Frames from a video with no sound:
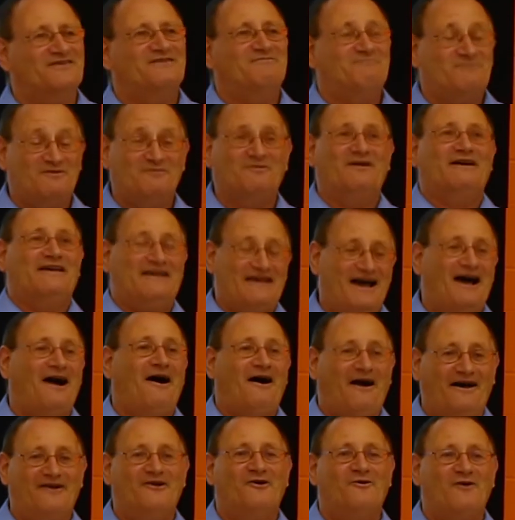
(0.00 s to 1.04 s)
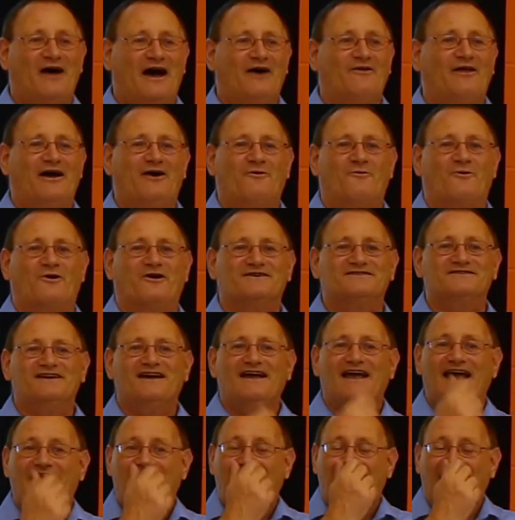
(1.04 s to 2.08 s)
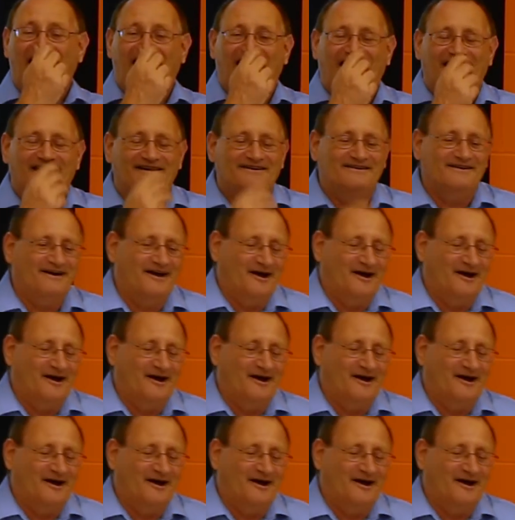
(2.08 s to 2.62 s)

people like, yeah, I know how that works. And